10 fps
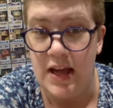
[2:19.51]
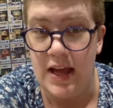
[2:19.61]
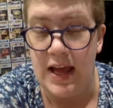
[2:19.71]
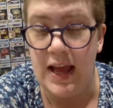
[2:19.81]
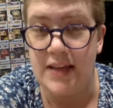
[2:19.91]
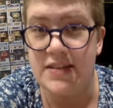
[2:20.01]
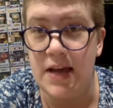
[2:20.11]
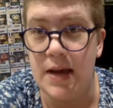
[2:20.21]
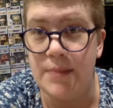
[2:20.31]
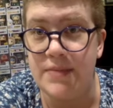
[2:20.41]

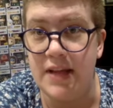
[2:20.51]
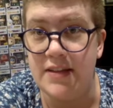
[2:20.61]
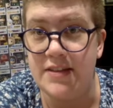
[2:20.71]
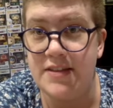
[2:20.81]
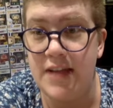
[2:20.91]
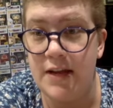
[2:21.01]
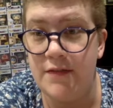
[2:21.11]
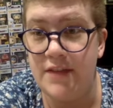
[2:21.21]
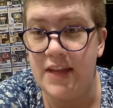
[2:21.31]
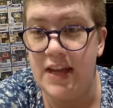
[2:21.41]
except instead
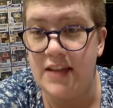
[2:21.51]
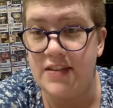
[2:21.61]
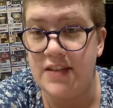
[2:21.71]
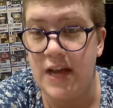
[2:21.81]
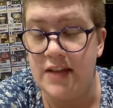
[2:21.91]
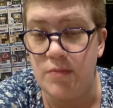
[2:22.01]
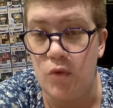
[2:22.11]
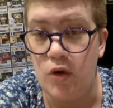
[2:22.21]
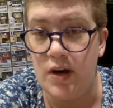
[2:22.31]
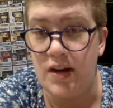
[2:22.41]
of getting Scott
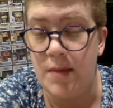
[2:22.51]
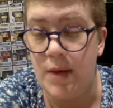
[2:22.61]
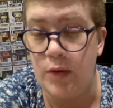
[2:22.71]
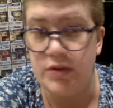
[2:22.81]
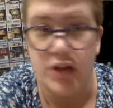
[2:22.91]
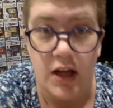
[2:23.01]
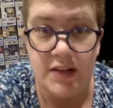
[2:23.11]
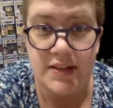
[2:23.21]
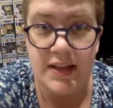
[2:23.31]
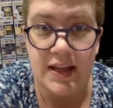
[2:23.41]
D'Amore to come out and talk
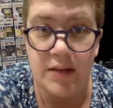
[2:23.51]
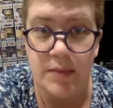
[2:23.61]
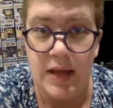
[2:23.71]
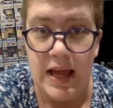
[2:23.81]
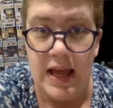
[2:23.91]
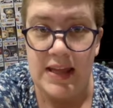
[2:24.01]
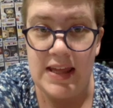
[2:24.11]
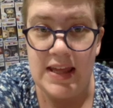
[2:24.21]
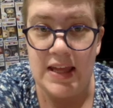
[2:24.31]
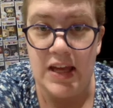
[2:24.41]
to him,
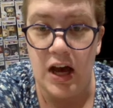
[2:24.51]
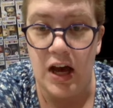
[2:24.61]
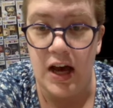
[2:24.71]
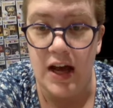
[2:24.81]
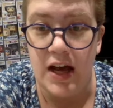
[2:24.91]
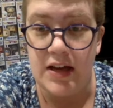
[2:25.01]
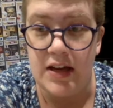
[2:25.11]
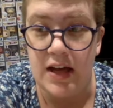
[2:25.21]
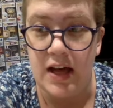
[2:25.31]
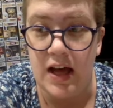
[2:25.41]
he got
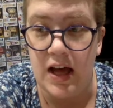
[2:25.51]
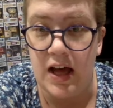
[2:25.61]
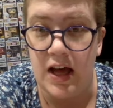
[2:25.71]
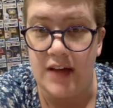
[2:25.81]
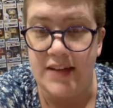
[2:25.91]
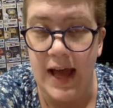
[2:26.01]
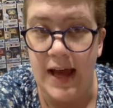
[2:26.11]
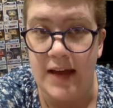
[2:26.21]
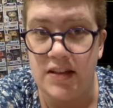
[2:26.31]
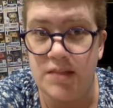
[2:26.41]

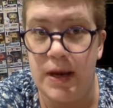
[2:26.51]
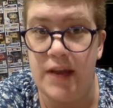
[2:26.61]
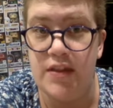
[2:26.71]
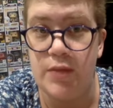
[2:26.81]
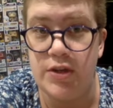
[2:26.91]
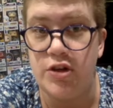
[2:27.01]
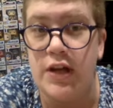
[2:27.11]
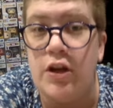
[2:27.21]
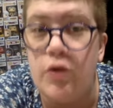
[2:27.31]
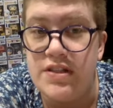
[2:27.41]
attacked by the
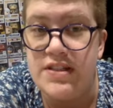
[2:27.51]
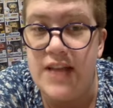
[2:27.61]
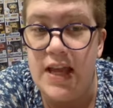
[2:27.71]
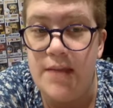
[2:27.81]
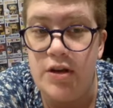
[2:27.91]
returning Chris Sabin,